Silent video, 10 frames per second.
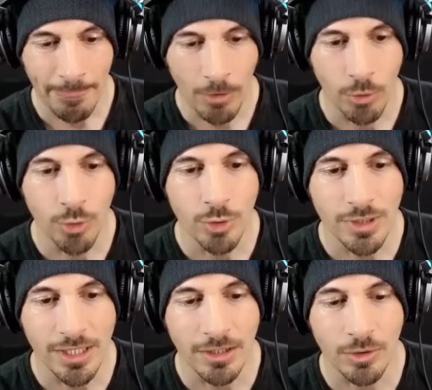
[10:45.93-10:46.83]
Who do you
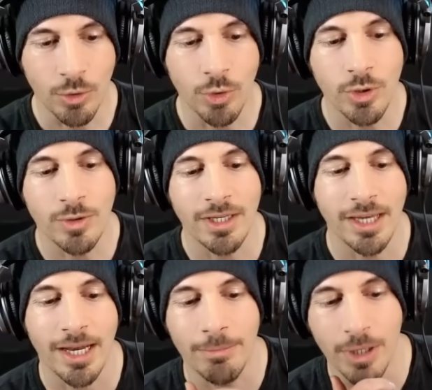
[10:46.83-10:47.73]
think who do you think
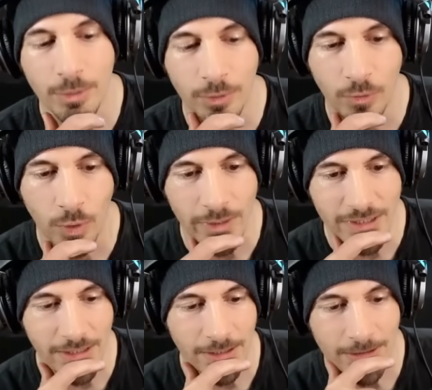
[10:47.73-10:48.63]
had a better
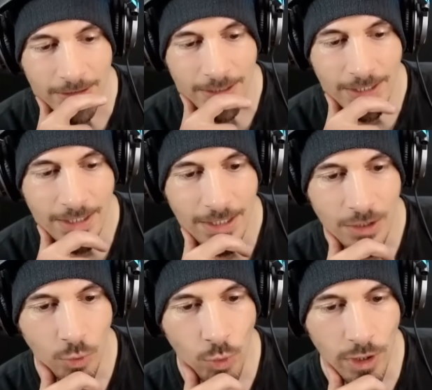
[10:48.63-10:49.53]
performance here?
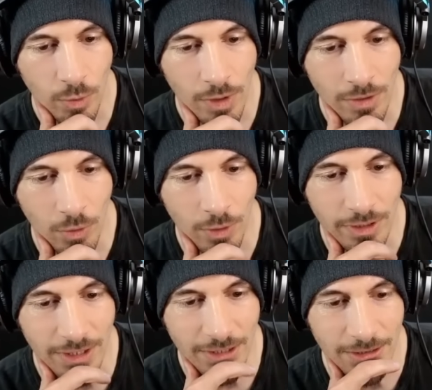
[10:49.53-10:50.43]
The water one or
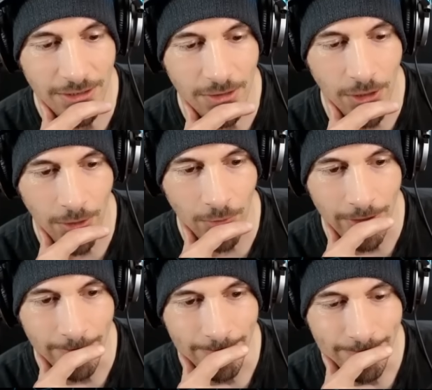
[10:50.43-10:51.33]
the the dark
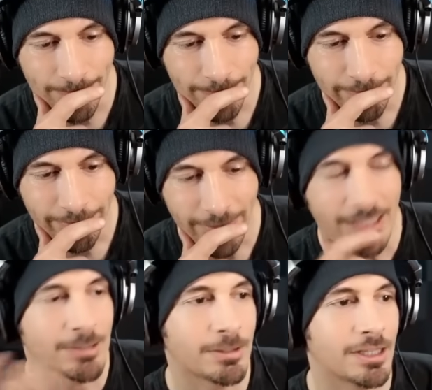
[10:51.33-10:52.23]
one?
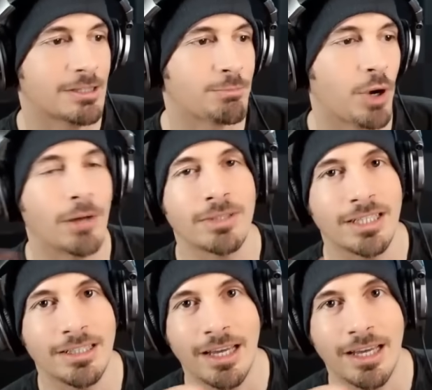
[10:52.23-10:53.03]
It's it's probably